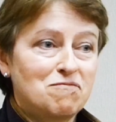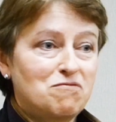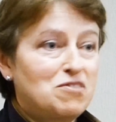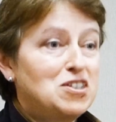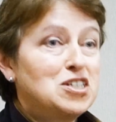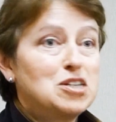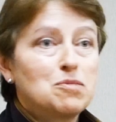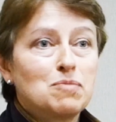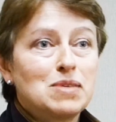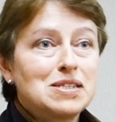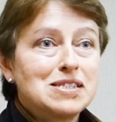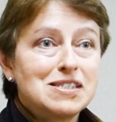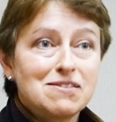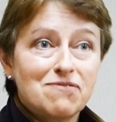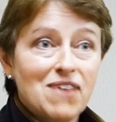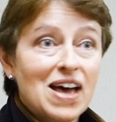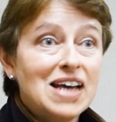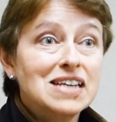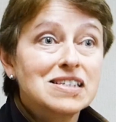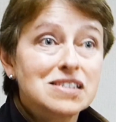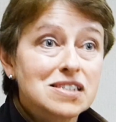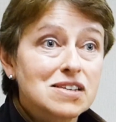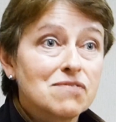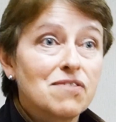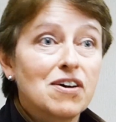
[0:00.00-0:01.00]
fishermen's
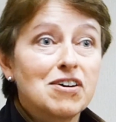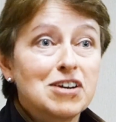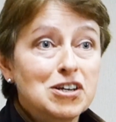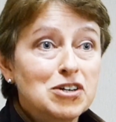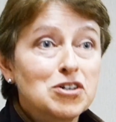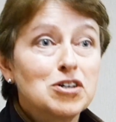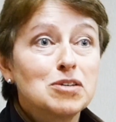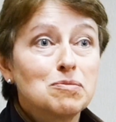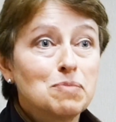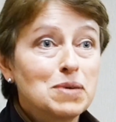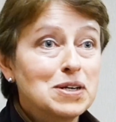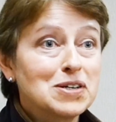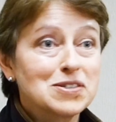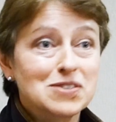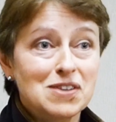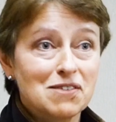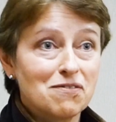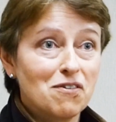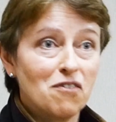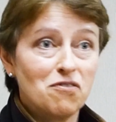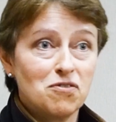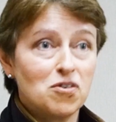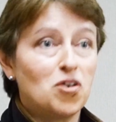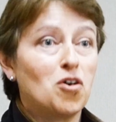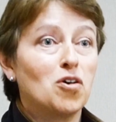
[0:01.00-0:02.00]
vests are very good because
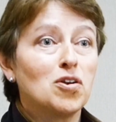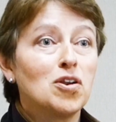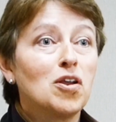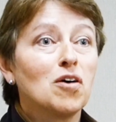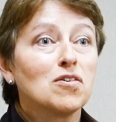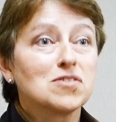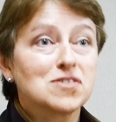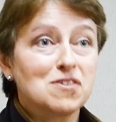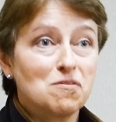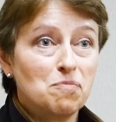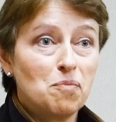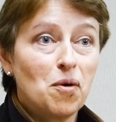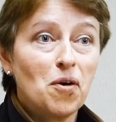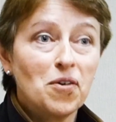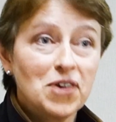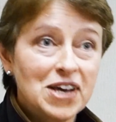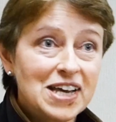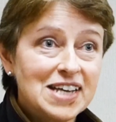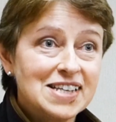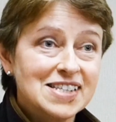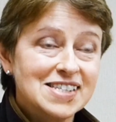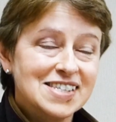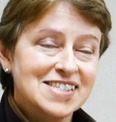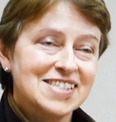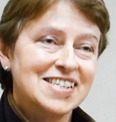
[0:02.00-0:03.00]
they've often got lots of
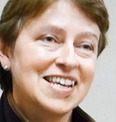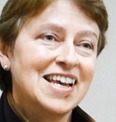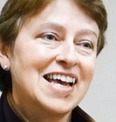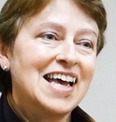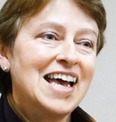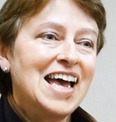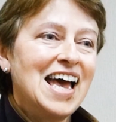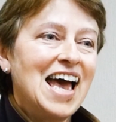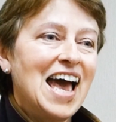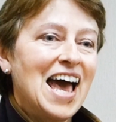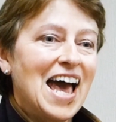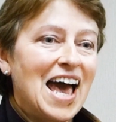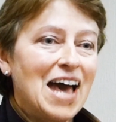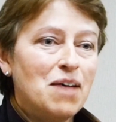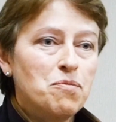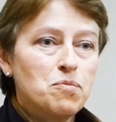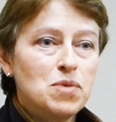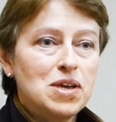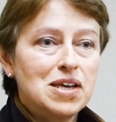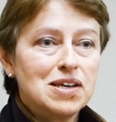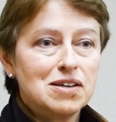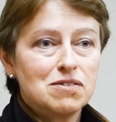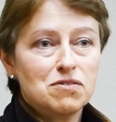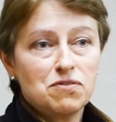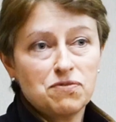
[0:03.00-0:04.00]
pockets, and
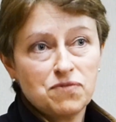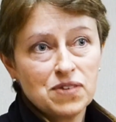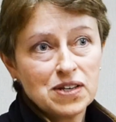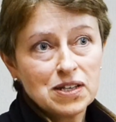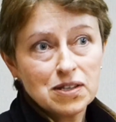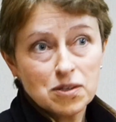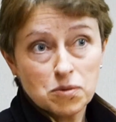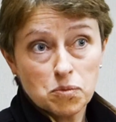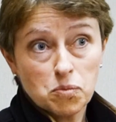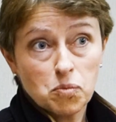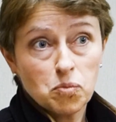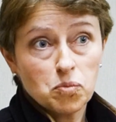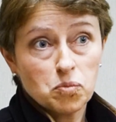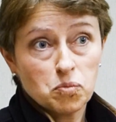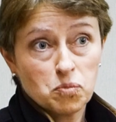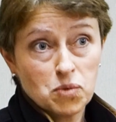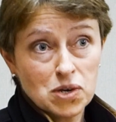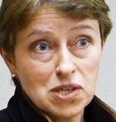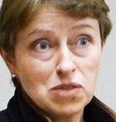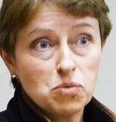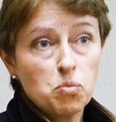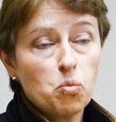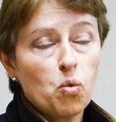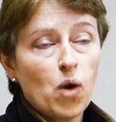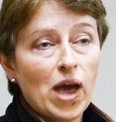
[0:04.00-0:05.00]
we can fill them
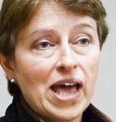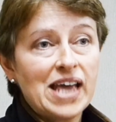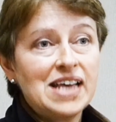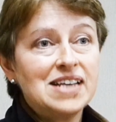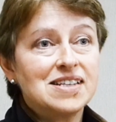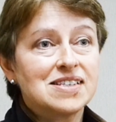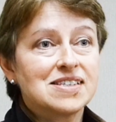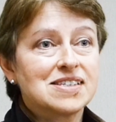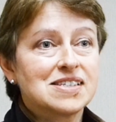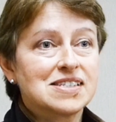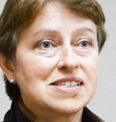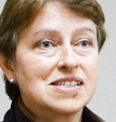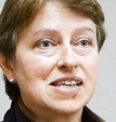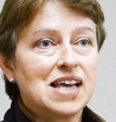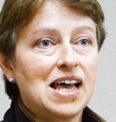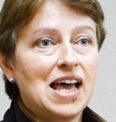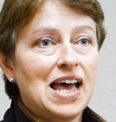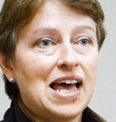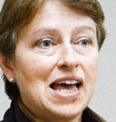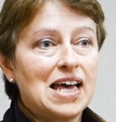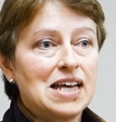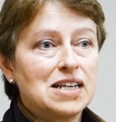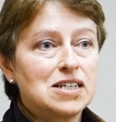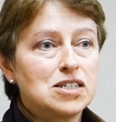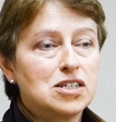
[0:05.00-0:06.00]
with weights
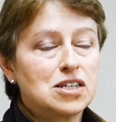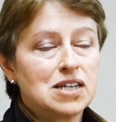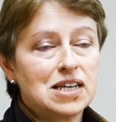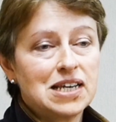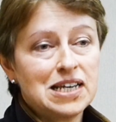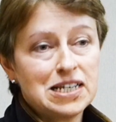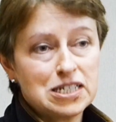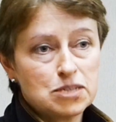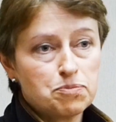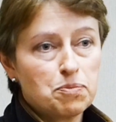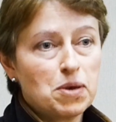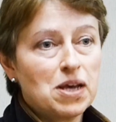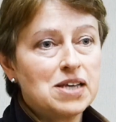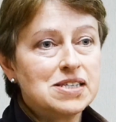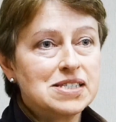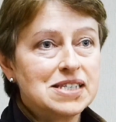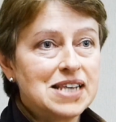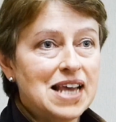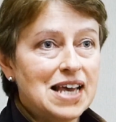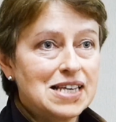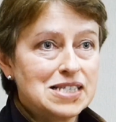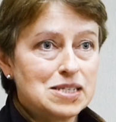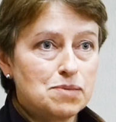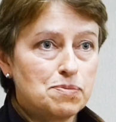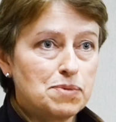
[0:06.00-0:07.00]
and each
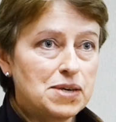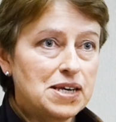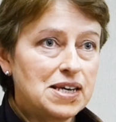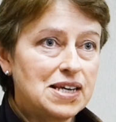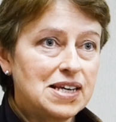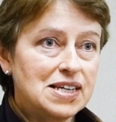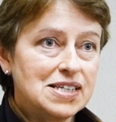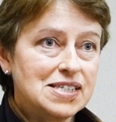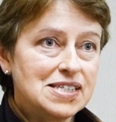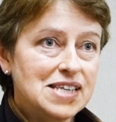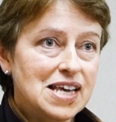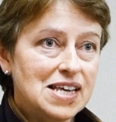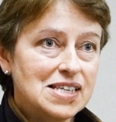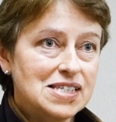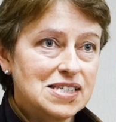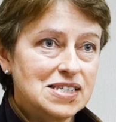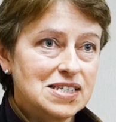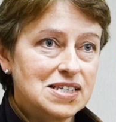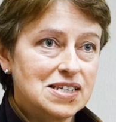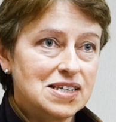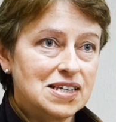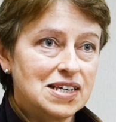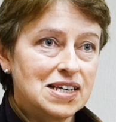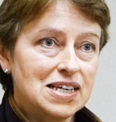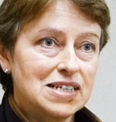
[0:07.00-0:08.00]
person has to be
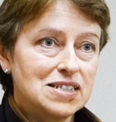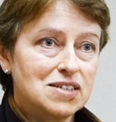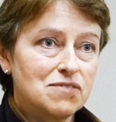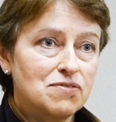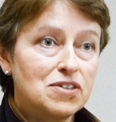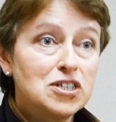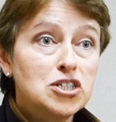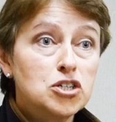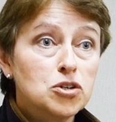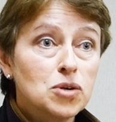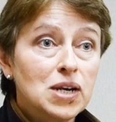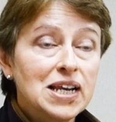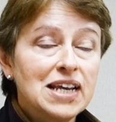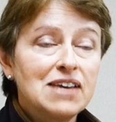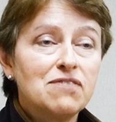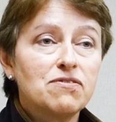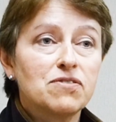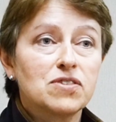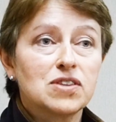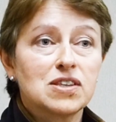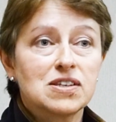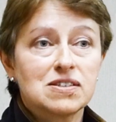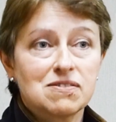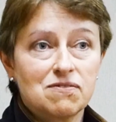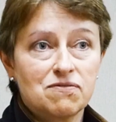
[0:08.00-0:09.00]
assessed individually
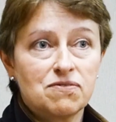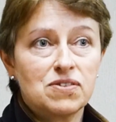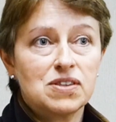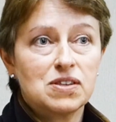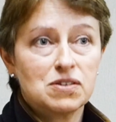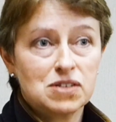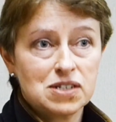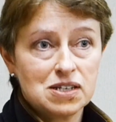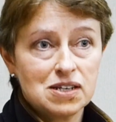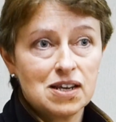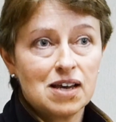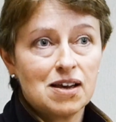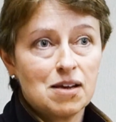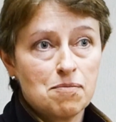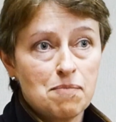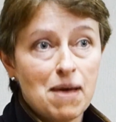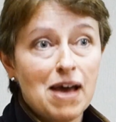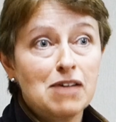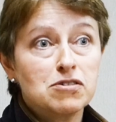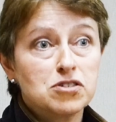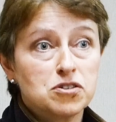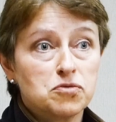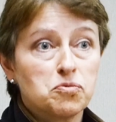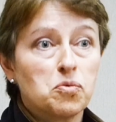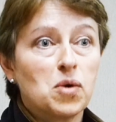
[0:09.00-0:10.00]
for the, for the
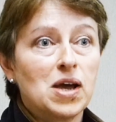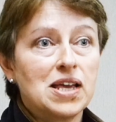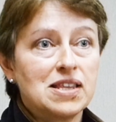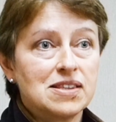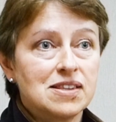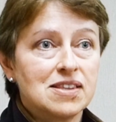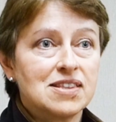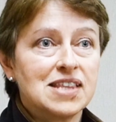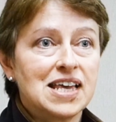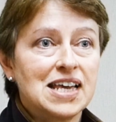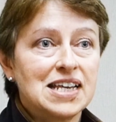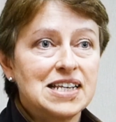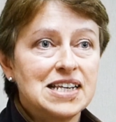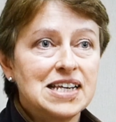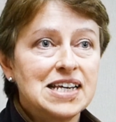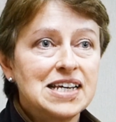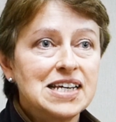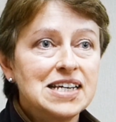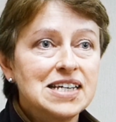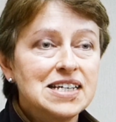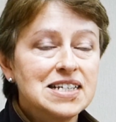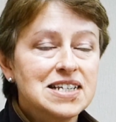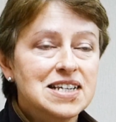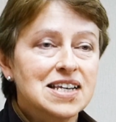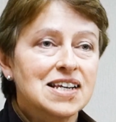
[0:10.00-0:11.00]
amount of weight that they
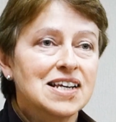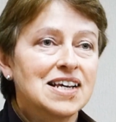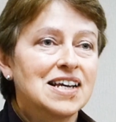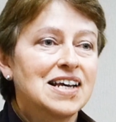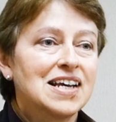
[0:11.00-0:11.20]
need.